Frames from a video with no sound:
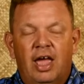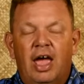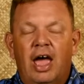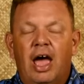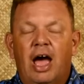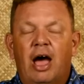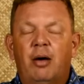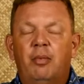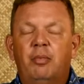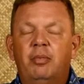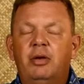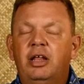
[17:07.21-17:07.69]

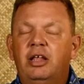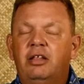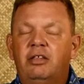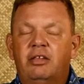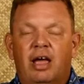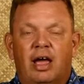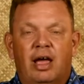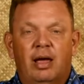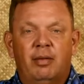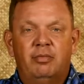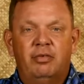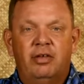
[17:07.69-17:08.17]
How many
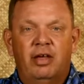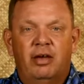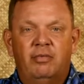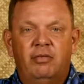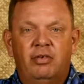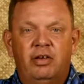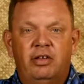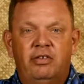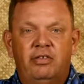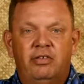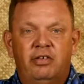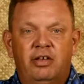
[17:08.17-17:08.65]
times have
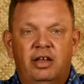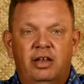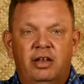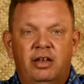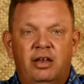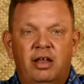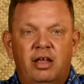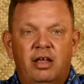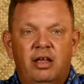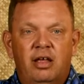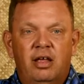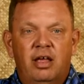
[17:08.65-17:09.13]
we
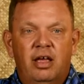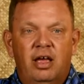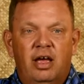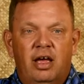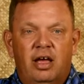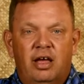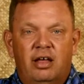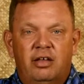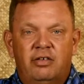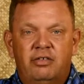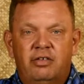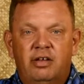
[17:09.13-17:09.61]
seen
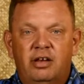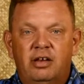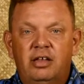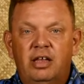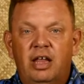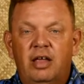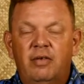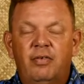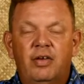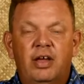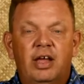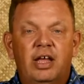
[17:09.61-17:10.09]

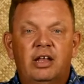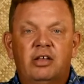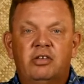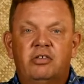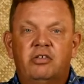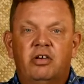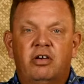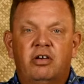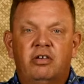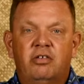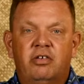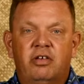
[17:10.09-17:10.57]
significant
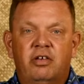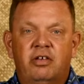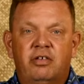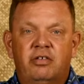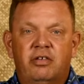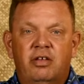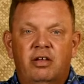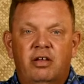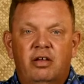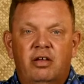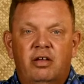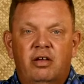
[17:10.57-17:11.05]

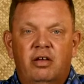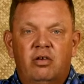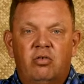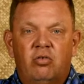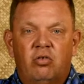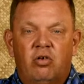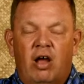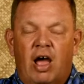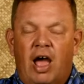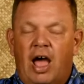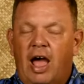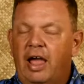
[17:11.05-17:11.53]
churches
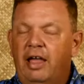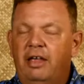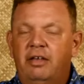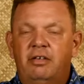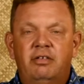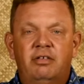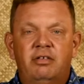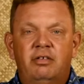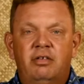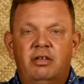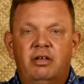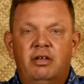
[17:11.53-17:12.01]

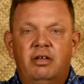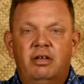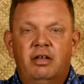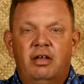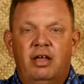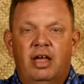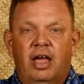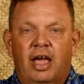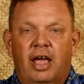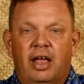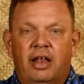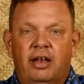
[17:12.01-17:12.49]
rise
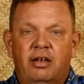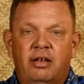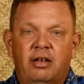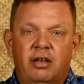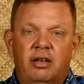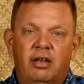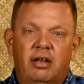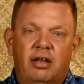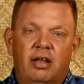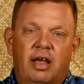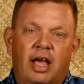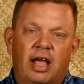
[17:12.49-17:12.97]

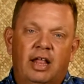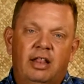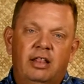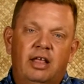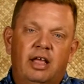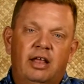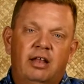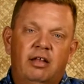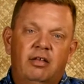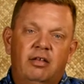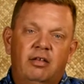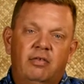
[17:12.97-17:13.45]
and
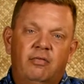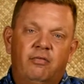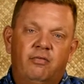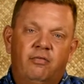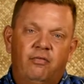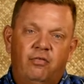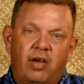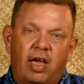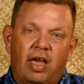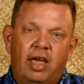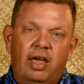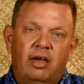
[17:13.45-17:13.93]
then
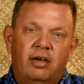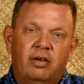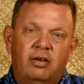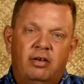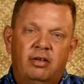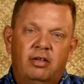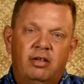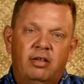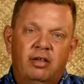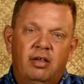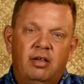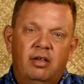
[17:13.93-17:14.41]

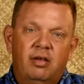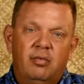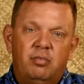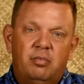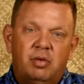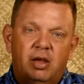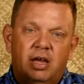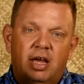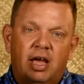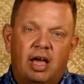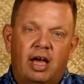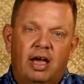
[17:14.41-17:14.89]
fail
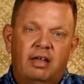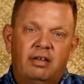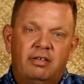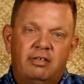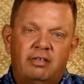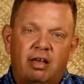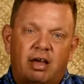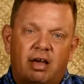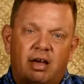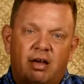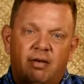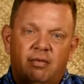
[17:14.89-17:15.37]

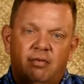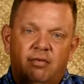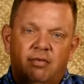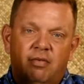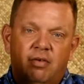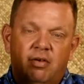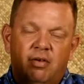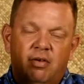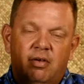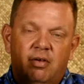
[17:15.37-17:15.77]
because of